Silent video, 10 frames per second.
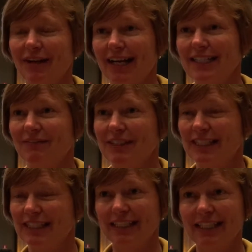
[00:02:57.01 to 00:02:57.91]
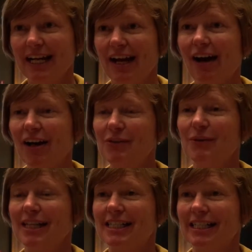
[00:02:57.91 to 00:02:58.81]
activities, are you
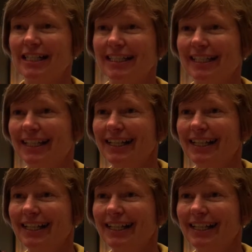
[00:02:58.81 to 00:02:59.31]
actually